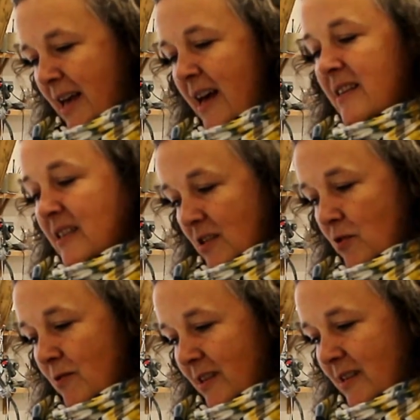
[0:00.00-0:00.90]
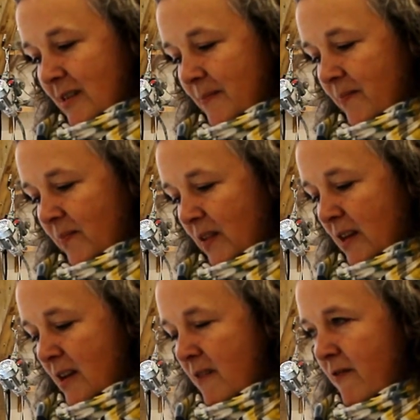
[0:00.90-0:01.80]
adding to it.
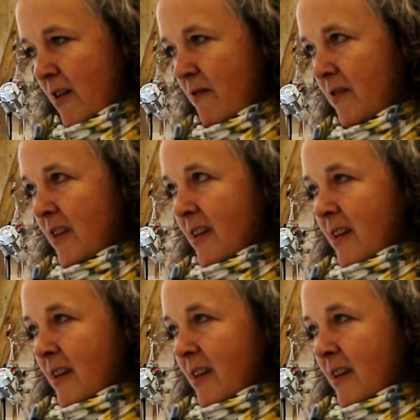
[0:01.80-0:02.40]
And I found